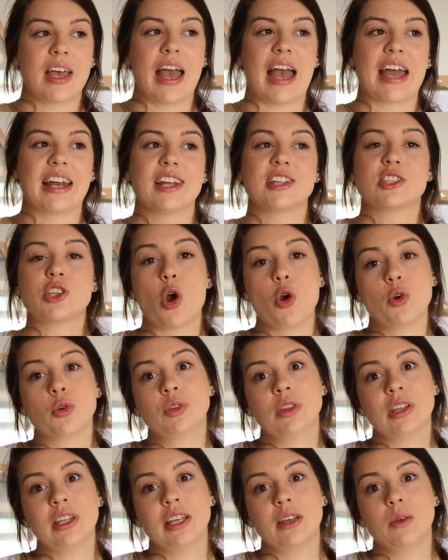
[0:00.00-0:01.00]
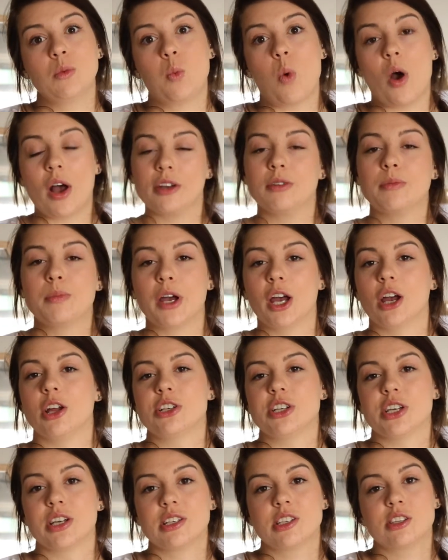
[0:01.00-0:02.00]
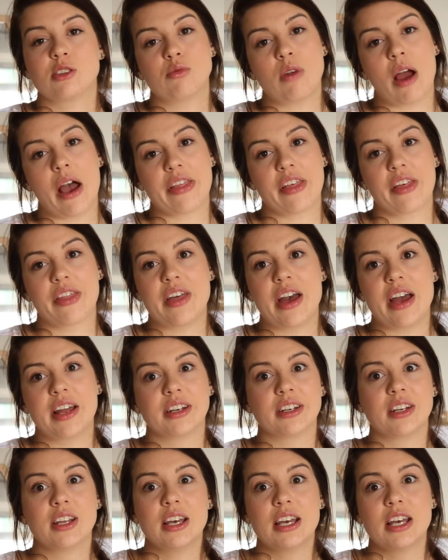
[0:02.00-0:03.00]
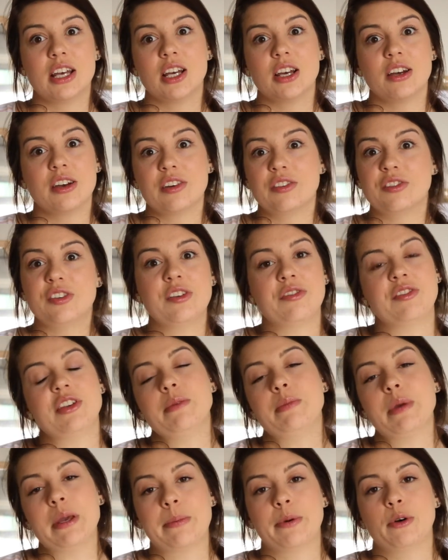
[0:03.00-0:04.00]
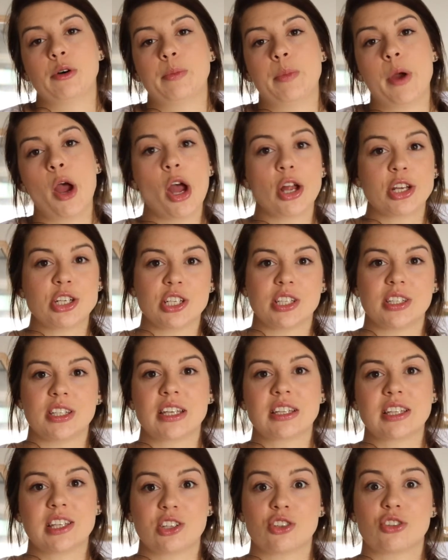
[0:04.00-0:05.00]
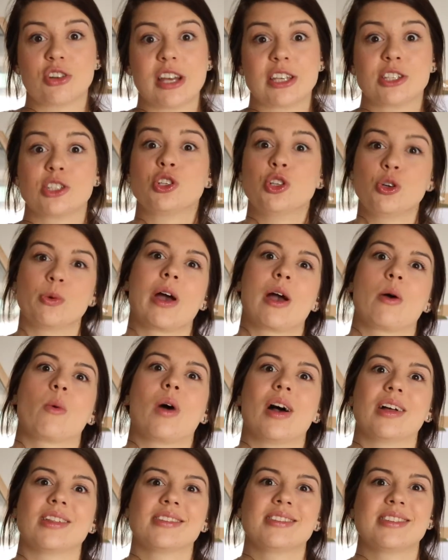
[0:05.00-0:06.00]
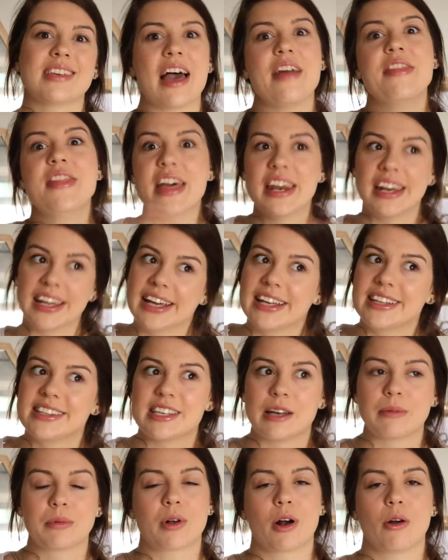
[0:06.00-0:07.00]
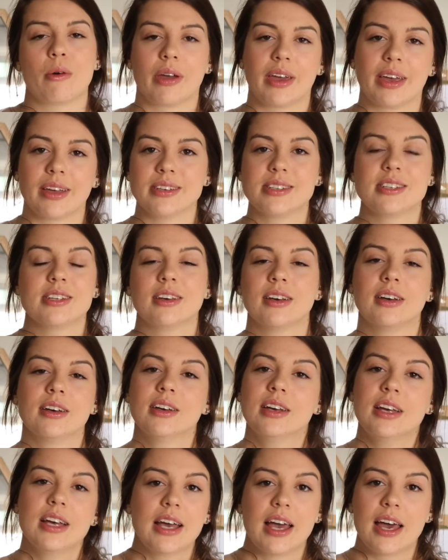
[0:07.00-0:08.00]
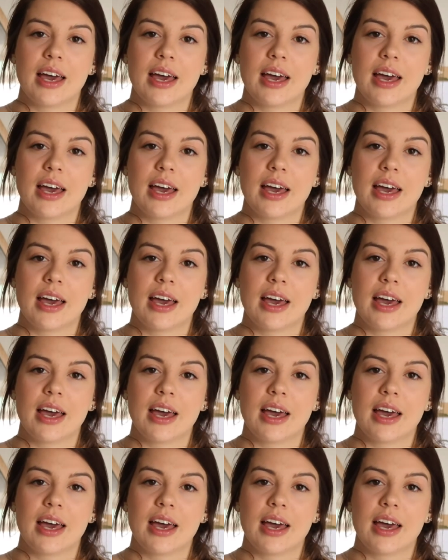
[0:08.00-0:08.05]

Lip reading: and it's only one purchase rather than 50 people purchasing this dress to wear once, and then it ends up going into,